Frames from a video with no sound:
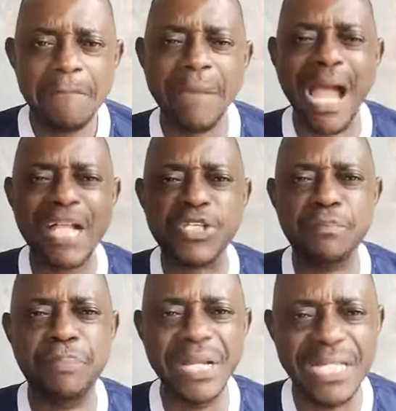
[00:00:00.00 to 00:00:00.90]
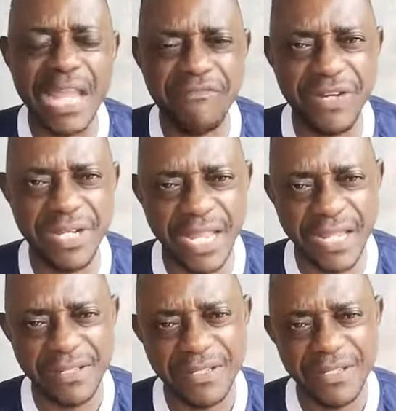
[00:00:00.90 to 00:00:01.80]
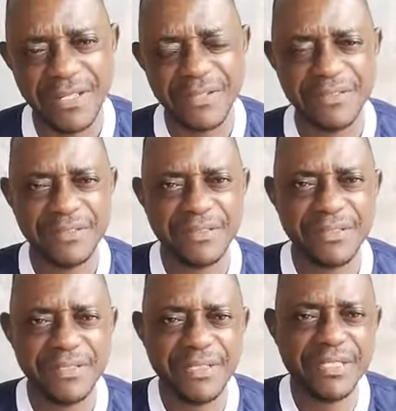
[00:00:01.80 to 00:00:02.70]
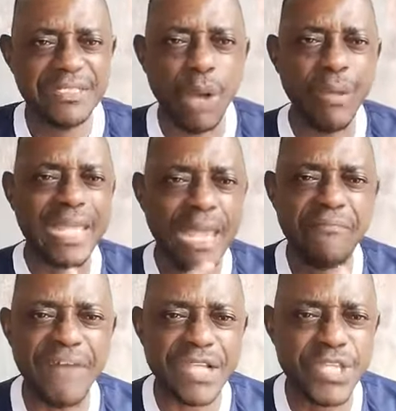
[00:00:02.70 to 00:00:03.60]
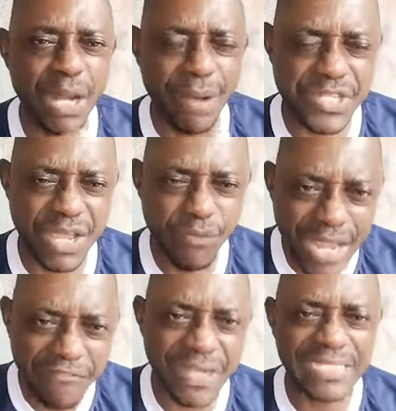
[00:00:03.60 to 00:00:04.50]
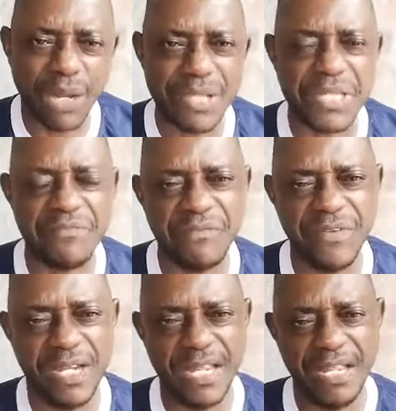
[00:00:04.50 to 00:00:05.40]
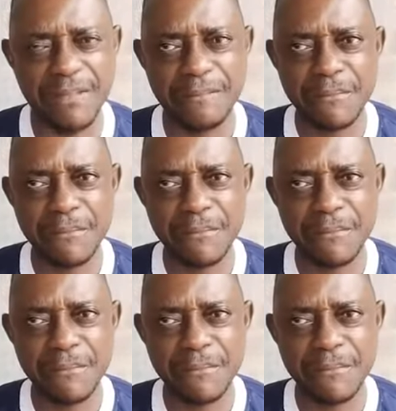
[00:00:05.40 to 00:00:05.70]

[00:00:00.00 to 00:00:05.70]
My heart is bleeding every day. That we keep fighting ourselves. We fight ourselves every day.